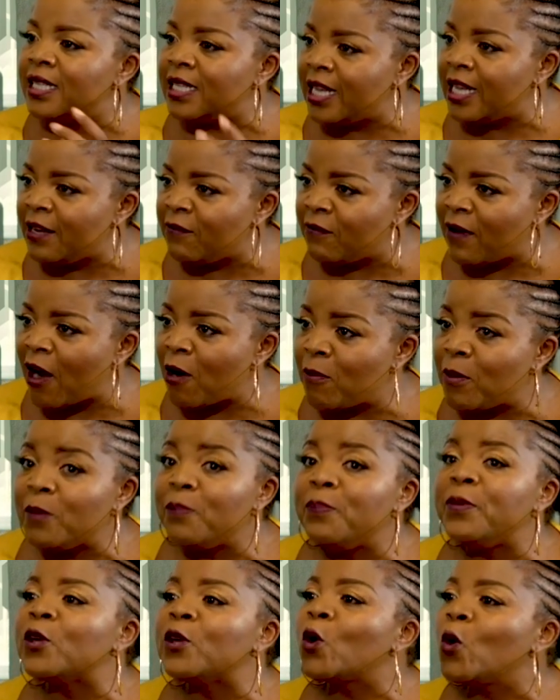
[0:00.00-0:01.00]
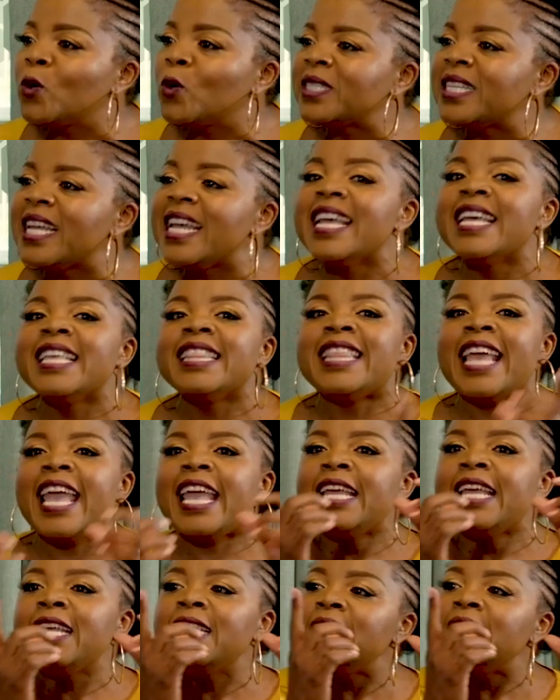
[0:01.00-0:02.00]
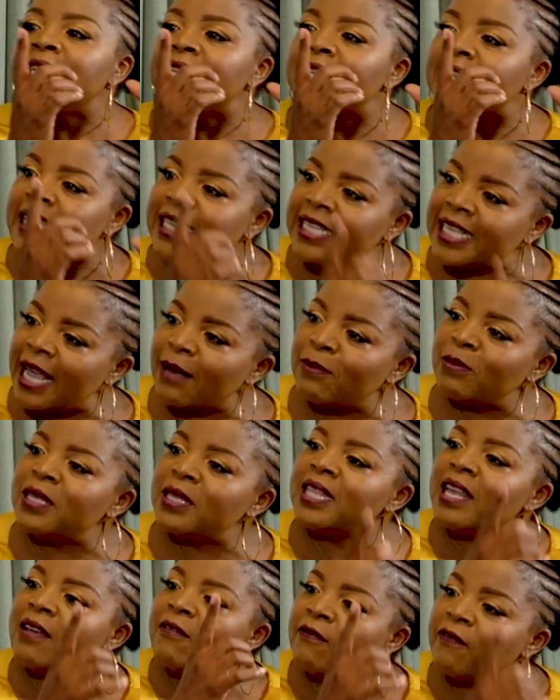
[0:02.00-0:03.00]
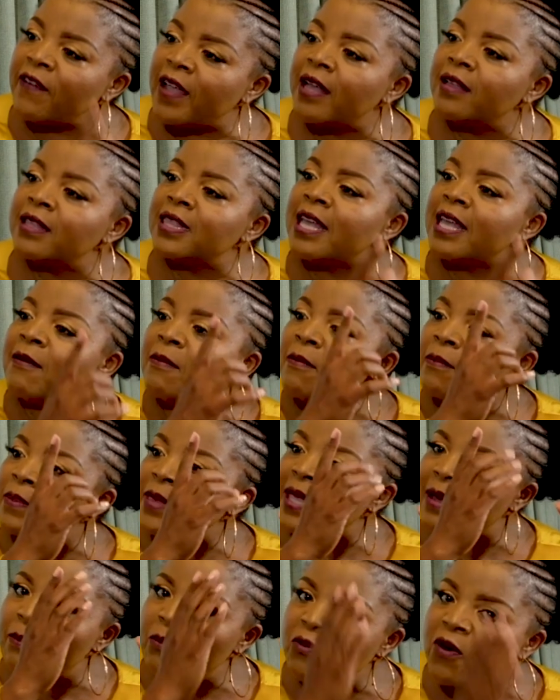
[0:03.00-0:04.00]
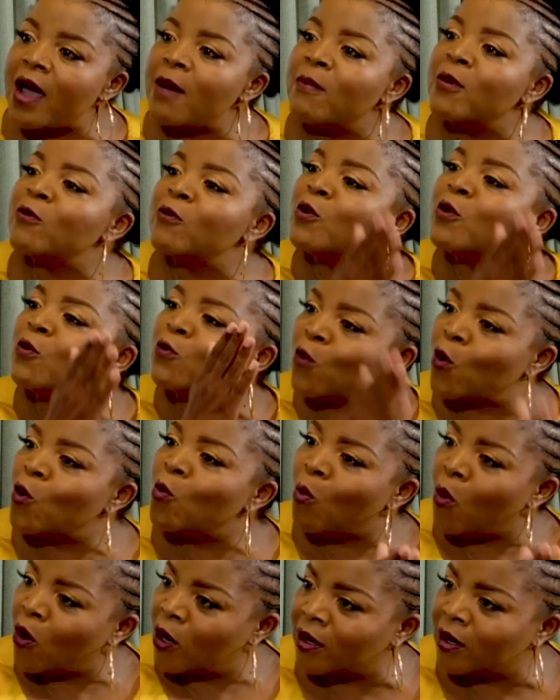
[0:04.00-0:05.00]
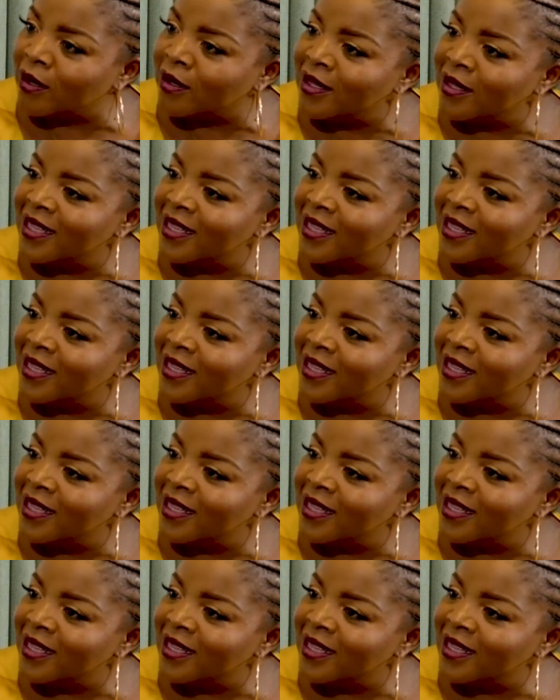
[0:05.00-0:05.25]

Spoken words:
environment because they kept their primary role model,